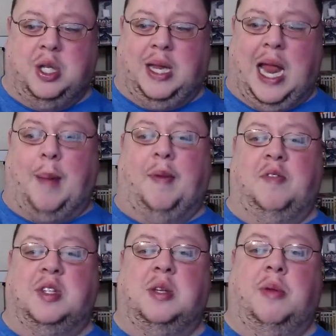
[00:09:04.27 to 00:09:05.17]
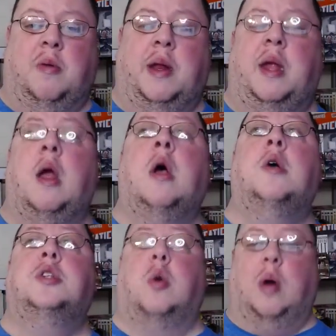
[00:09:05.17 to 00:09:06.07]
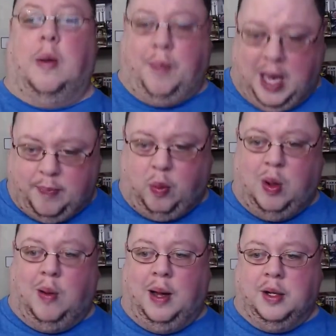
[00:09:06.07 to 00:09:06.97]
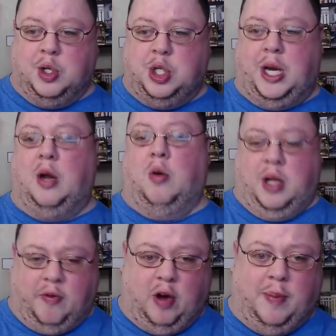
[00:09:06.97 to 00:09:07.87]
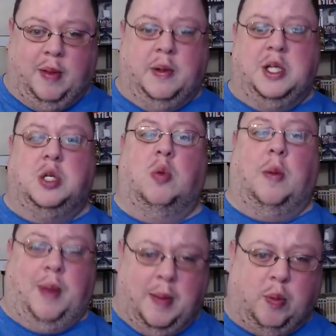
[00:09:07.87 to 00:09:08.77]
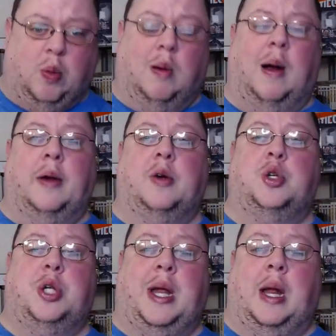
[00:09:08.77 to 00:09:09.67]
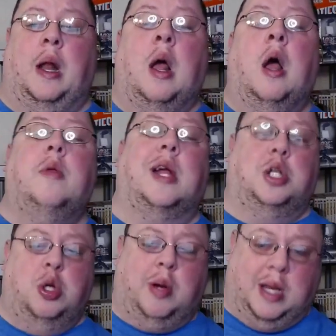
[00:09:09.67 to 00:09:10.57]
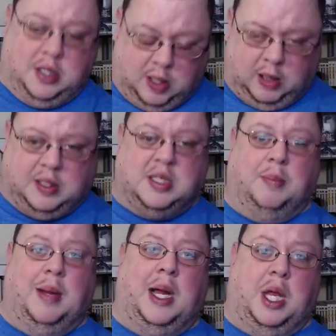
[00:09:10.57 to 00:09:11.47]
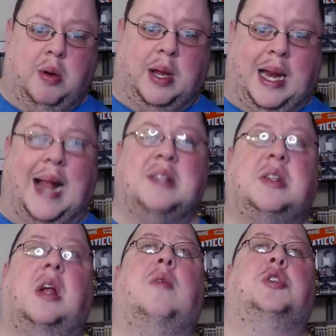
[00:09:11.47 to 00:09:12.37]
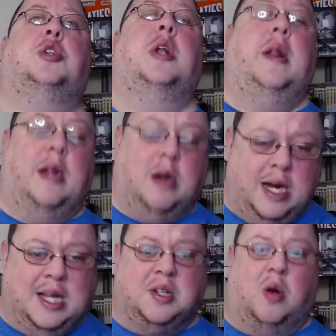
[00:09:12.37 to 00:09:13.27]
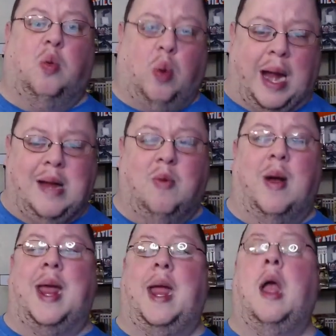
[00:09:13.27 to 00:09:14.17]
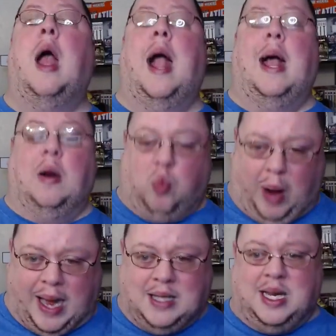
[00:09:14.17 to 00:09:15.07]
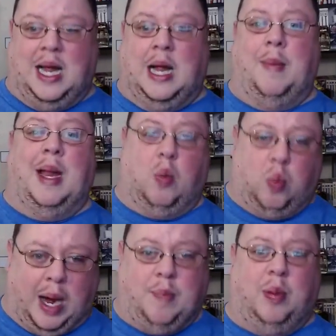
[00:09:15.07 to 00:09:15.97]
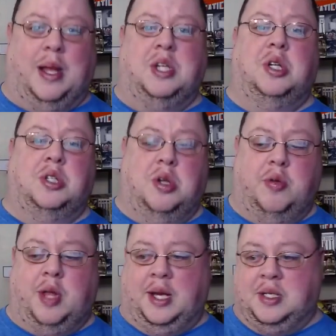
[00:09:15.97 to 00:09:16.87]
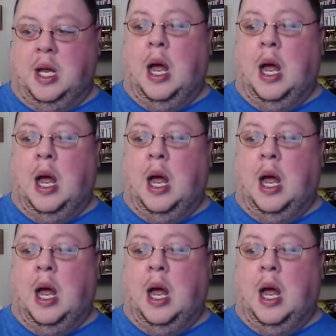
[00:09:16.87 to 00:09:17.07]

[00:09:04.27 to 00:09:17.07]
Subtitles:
the gap of disability to where people will understand, or different abilities, to where people will understand that you can talk to somebody, you can ask a question, and there is a right way and a right time and a right place to do things.